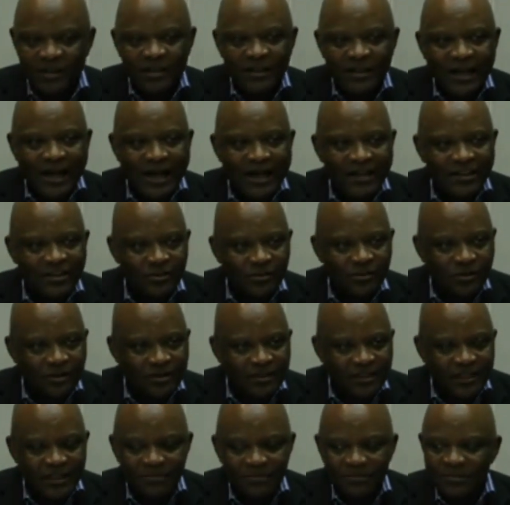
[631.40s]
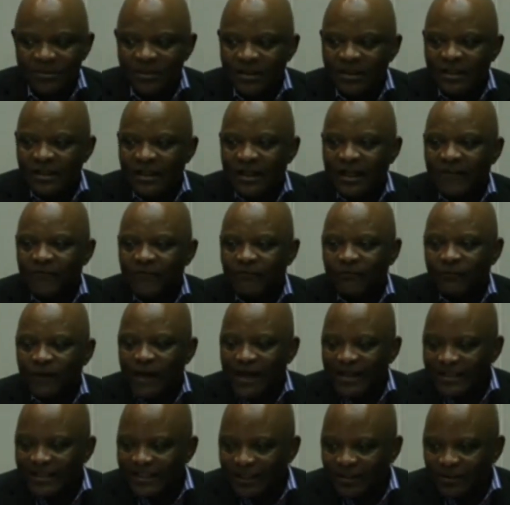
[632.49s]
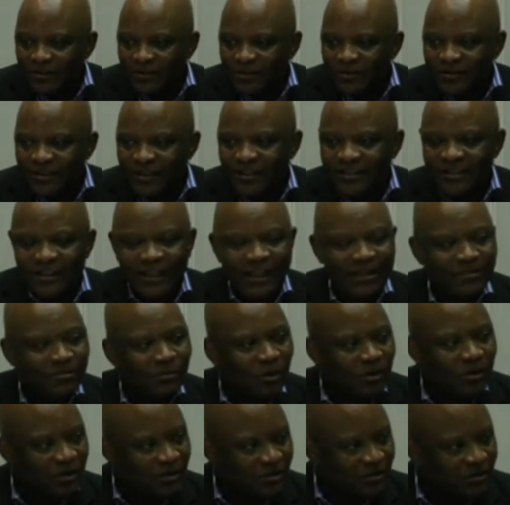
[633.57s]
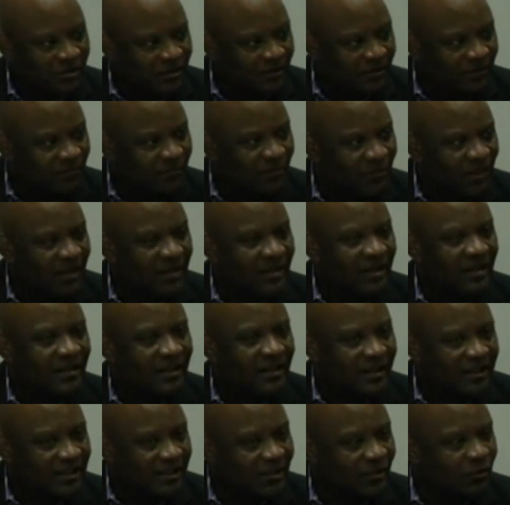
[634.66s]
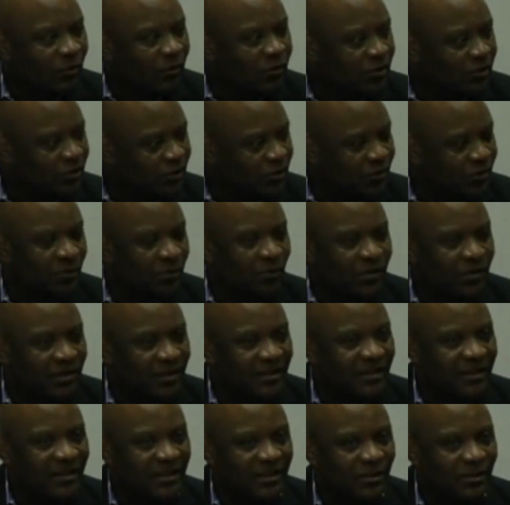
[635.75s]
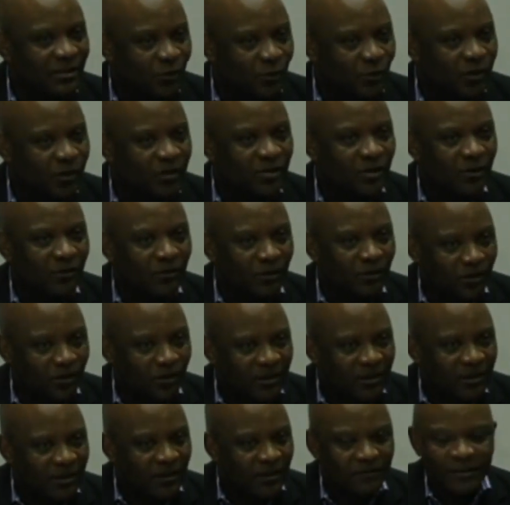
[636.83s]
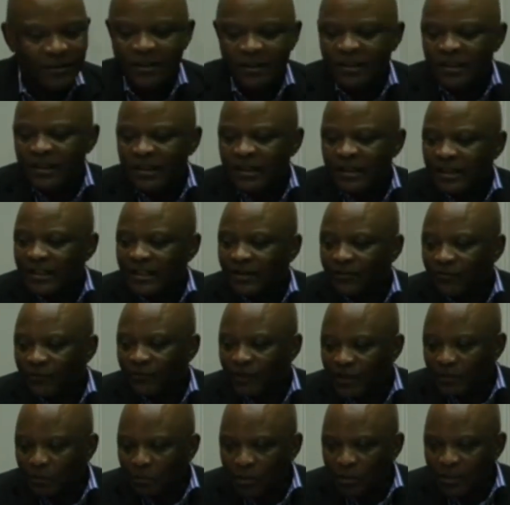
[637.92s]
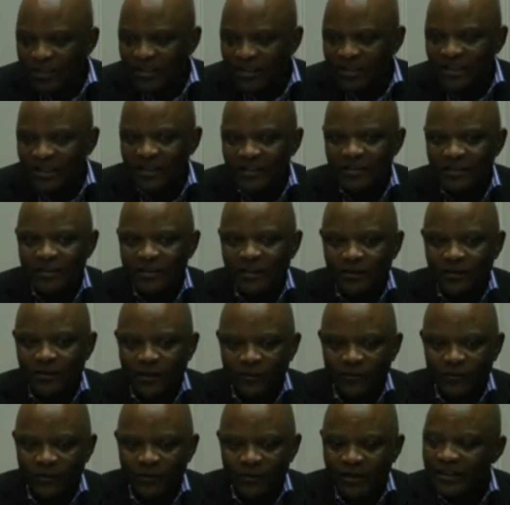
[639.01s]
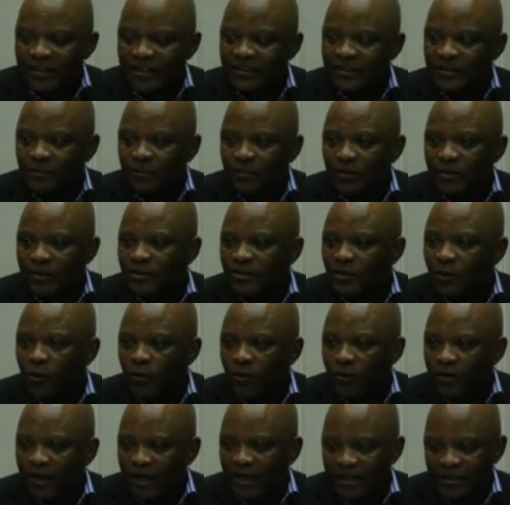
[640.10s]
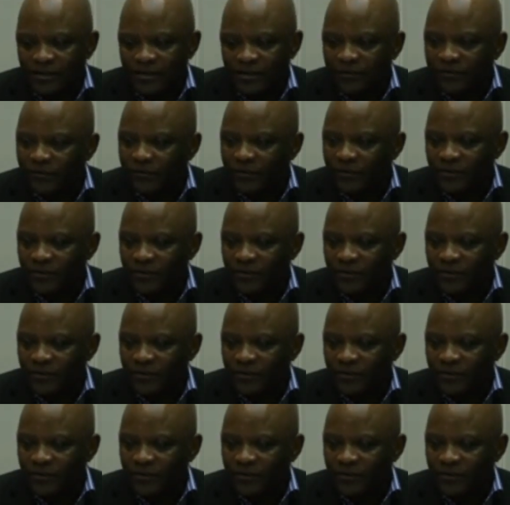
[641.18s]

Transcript: isolate them, and find their contacts and monitor them. I think that is what you do within these 2 weeks of lockdown. And I'm very pleased that South Africa is deploying all kinds of